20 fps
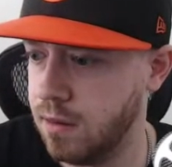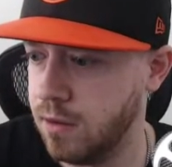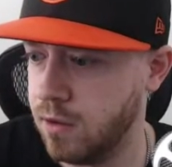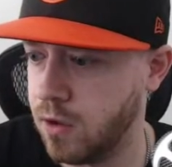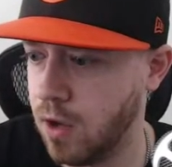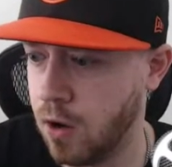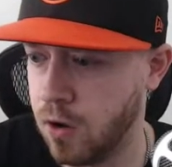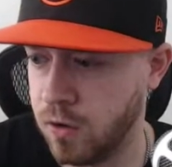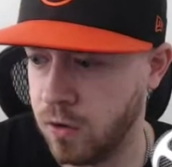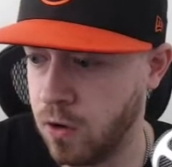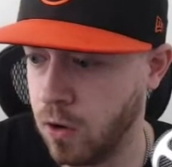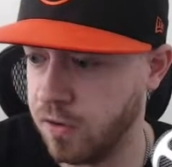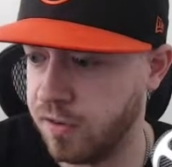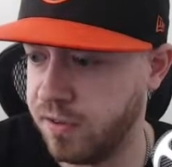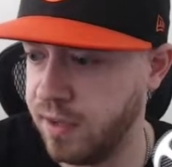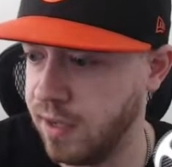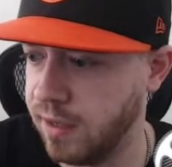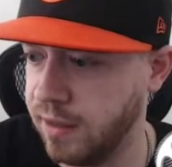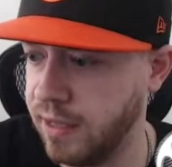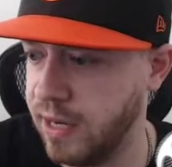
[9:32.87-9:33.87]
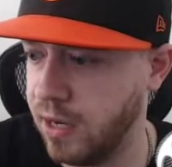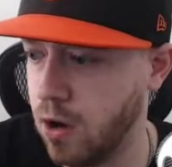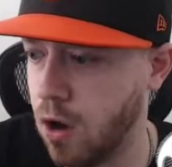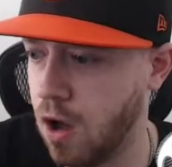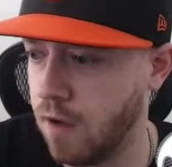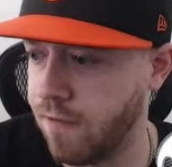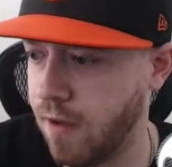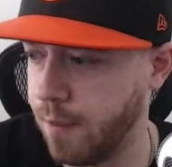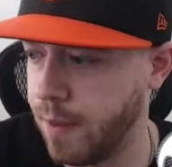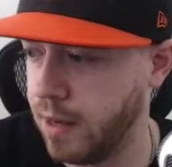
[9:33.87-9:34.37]
Garcia leading
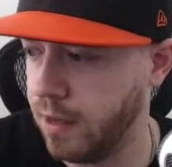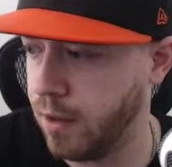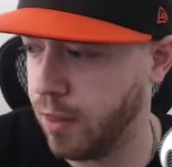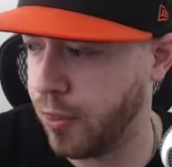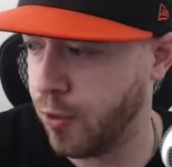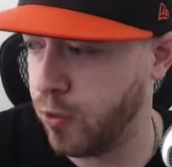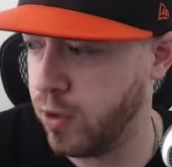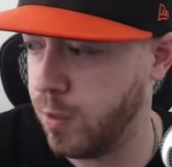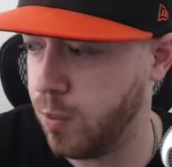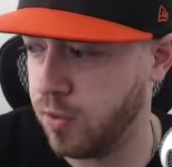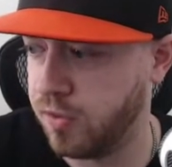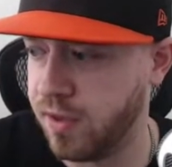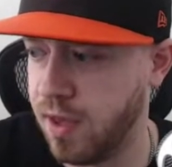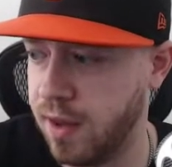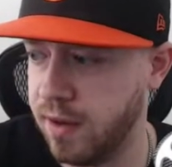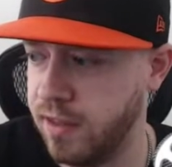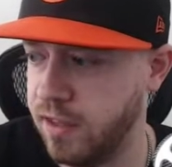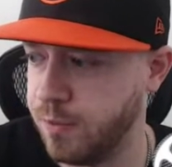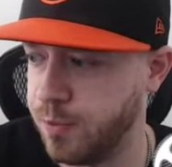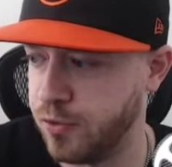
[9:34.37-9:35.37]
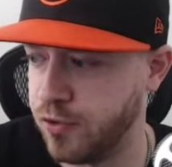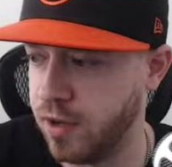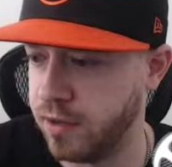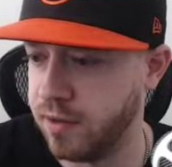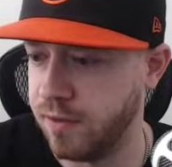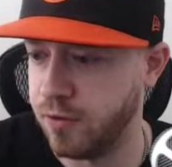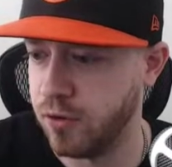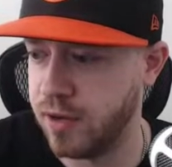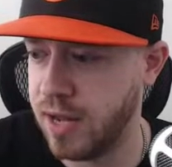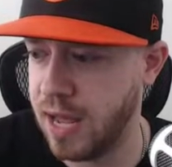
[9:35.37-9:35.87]
off, I'm getting the 30%. He's
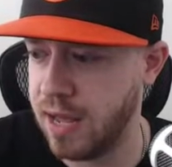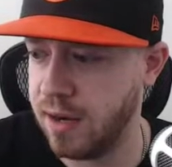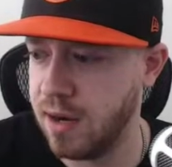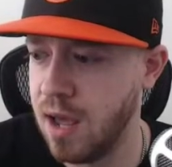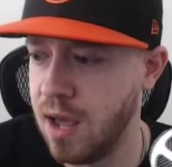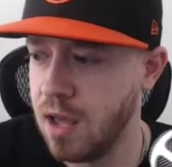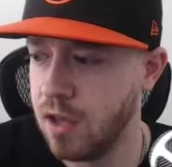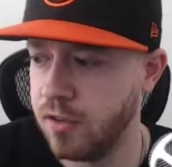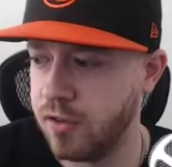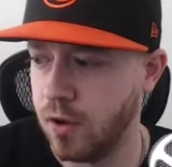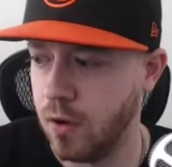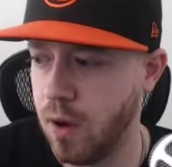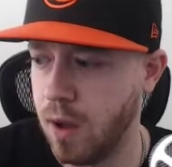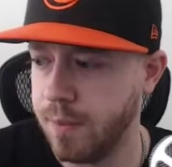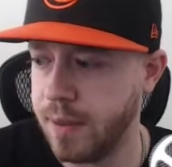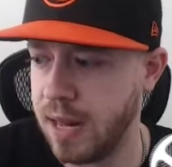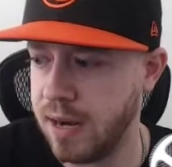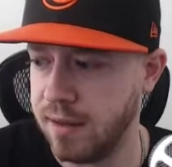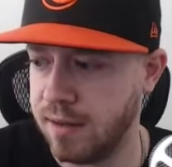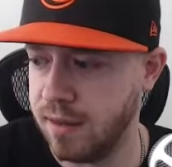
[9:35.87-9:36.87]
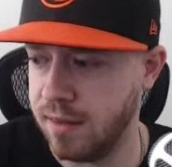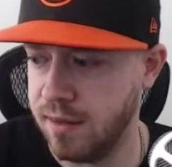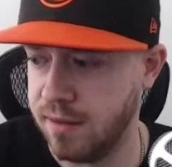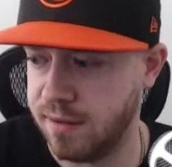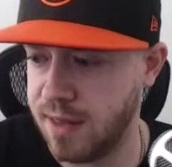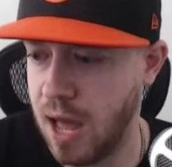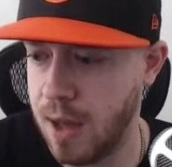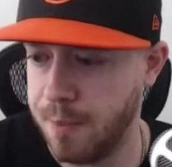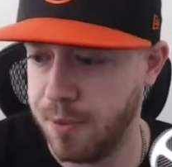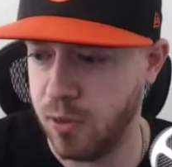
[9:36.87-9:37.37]
projected for 10. So I'm getting to
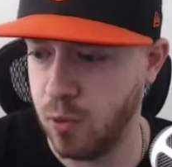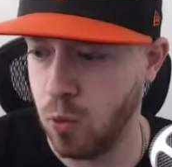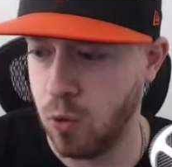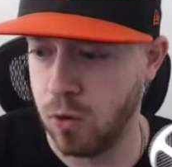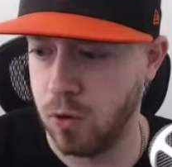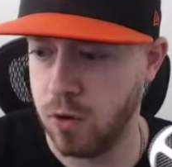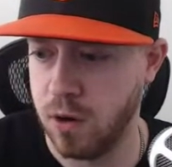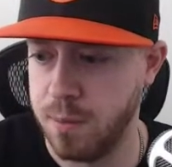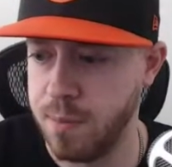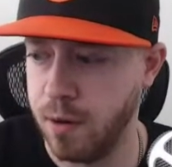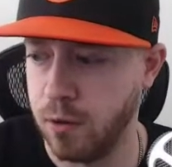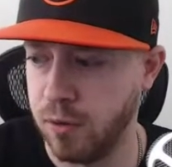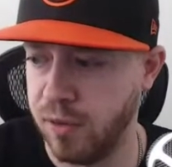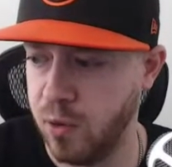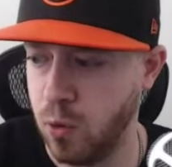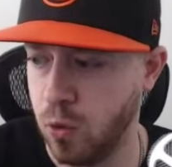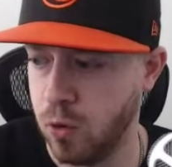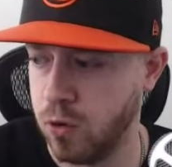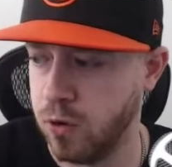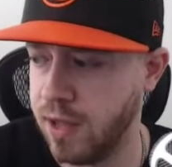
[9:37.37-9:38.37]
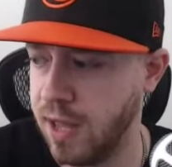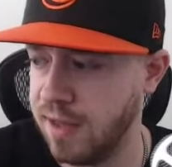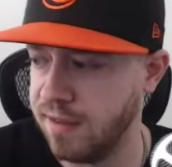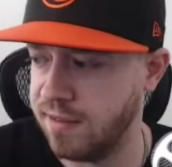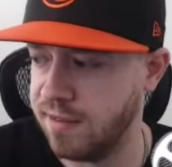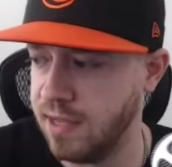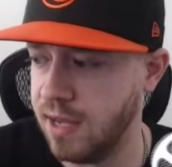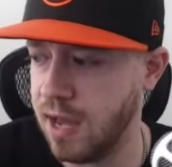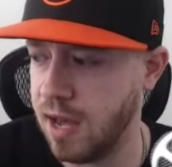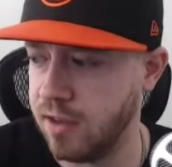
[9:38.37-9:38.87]
this top of the order and middle of the order
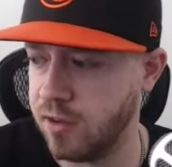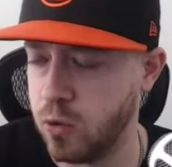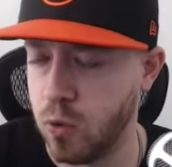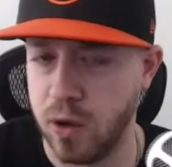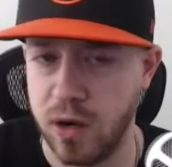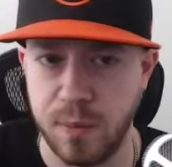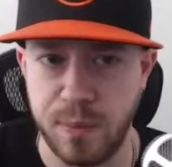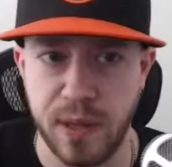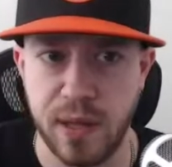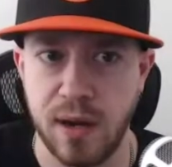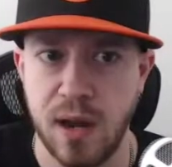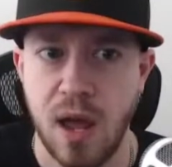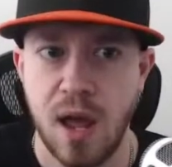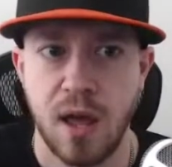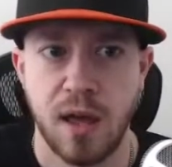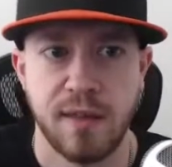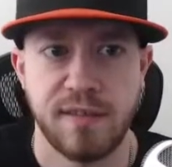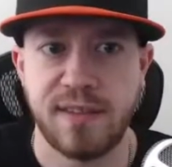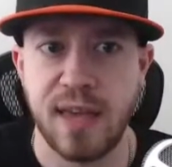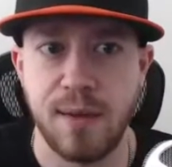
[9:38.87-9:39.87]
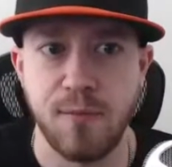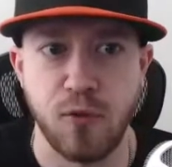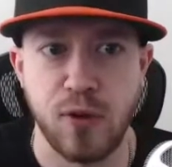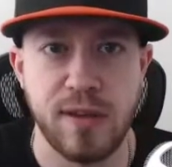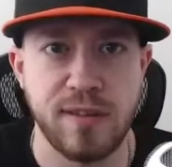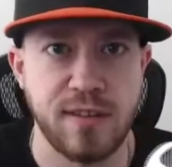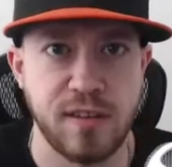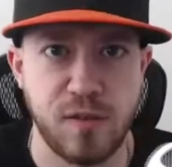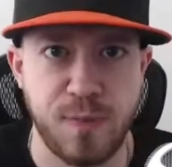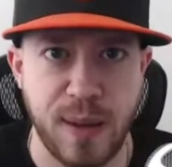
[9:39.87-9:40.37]
KC guys quite a bit. Same
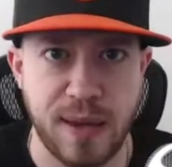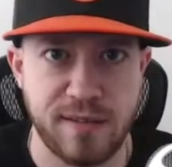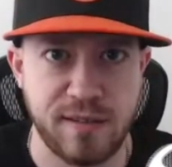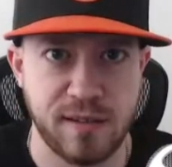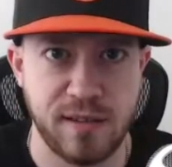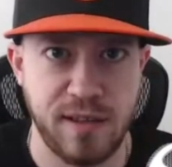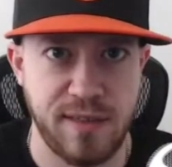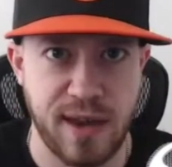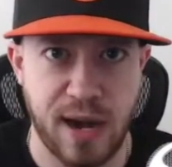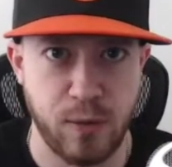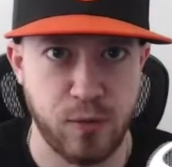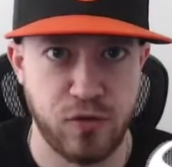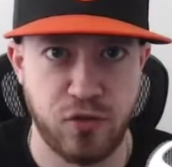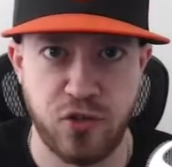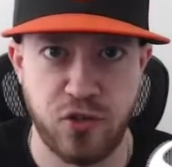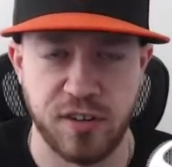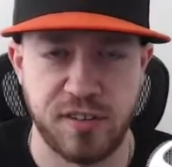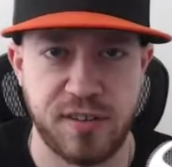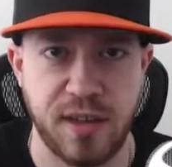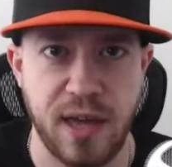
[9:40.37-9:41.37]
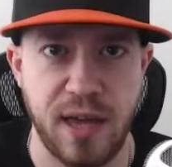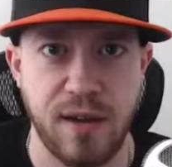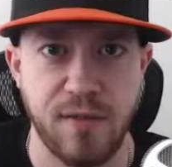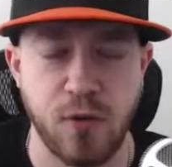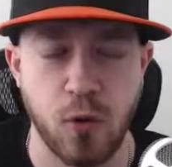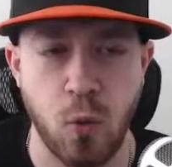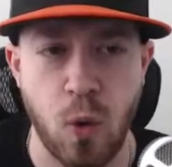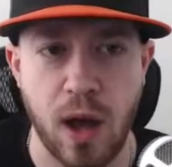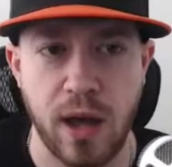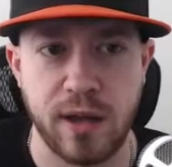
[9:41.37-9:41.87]
reasons basically that I was just saying
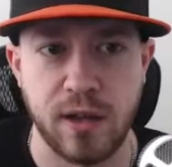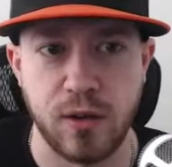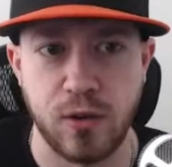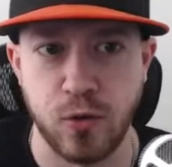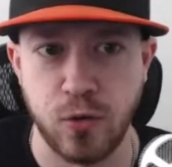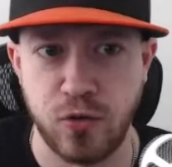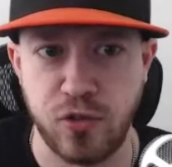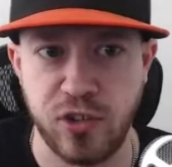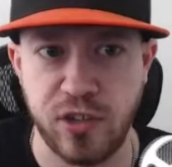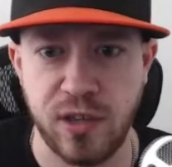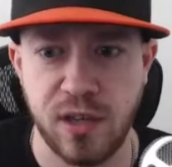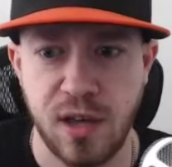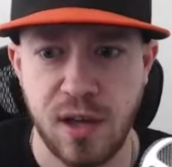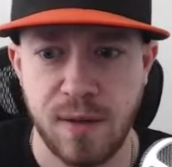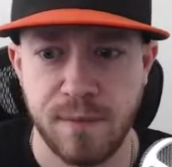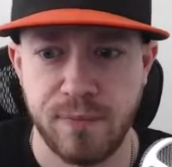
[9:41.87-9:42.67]
for why Kikuchi